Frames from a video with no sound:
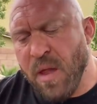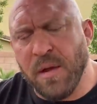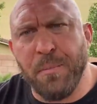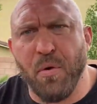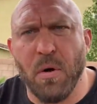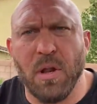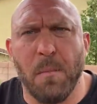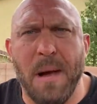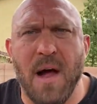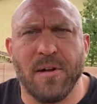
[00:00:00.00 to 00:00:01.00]
and to throw a
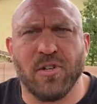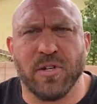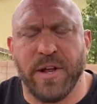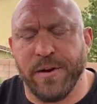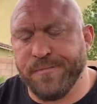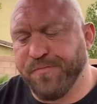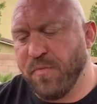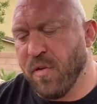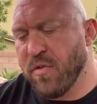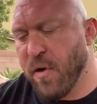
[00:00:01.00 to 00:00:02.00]
little balance in there.
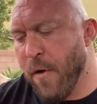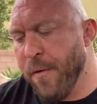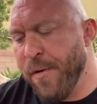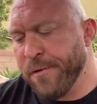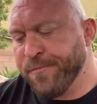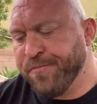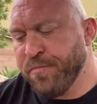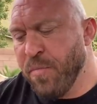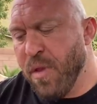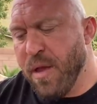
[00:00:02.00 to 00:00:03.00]
So
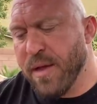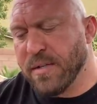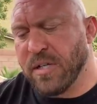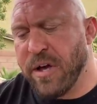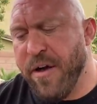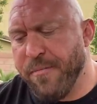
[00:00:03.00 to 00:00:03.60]
it's